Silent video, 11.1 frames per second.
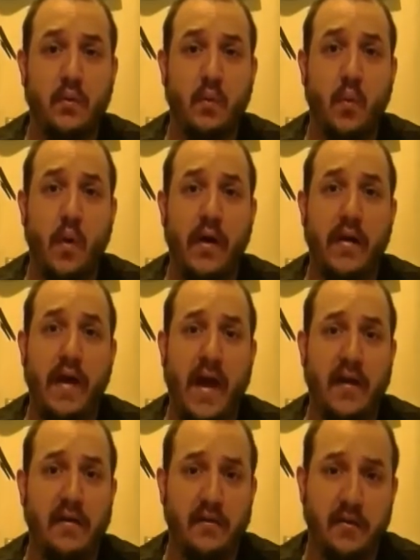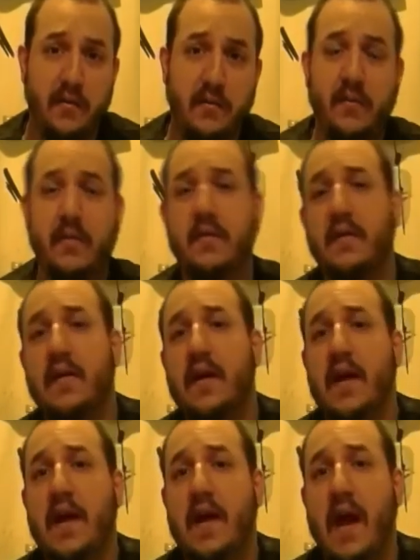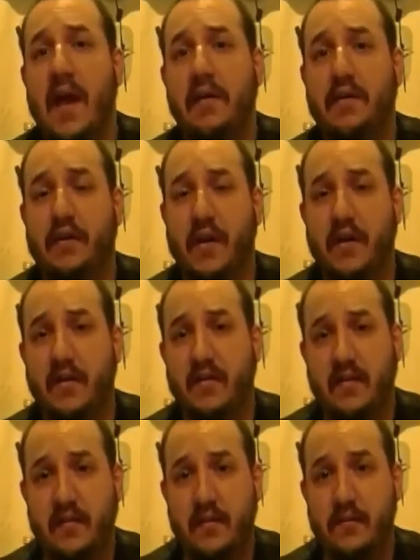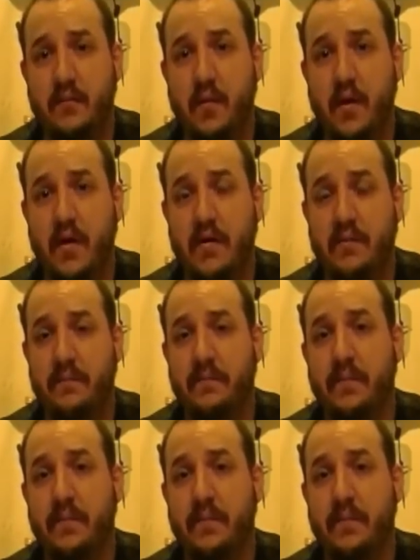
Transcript: what it had to do, and it created a system where